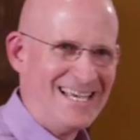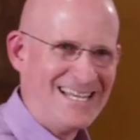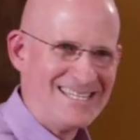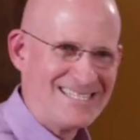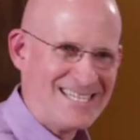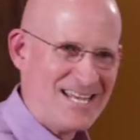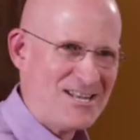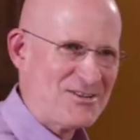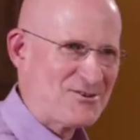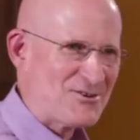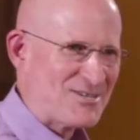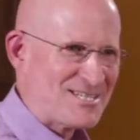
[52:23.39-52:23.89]

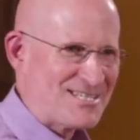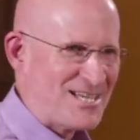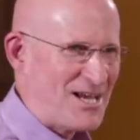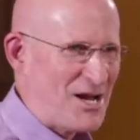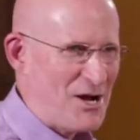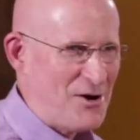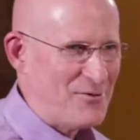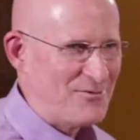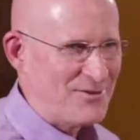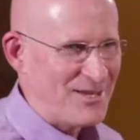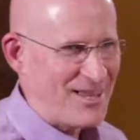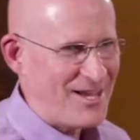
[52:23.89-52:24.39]
it's
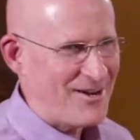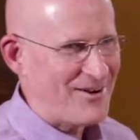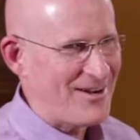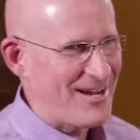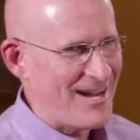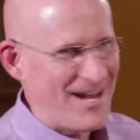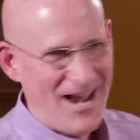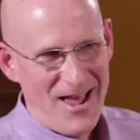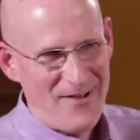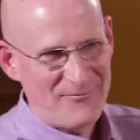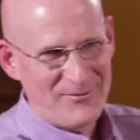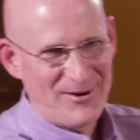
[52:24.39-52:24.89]
interesting over there
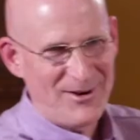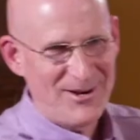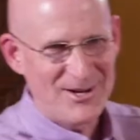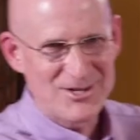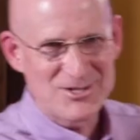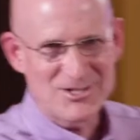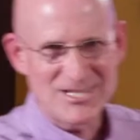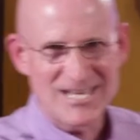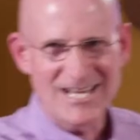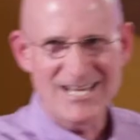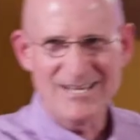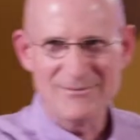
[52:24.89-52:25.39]
and not very
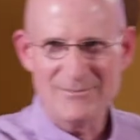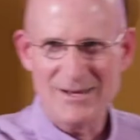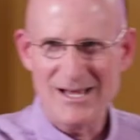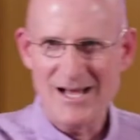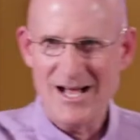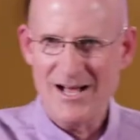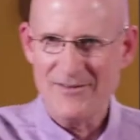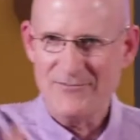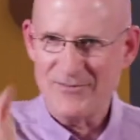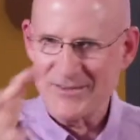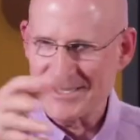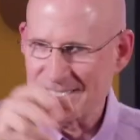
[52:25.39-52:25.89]
interesting in my
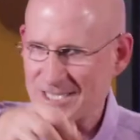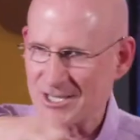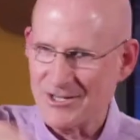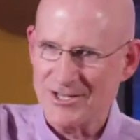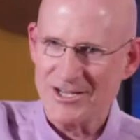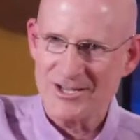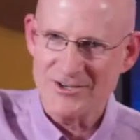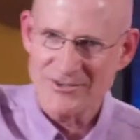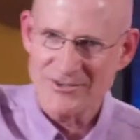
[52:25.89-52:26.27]
office. So I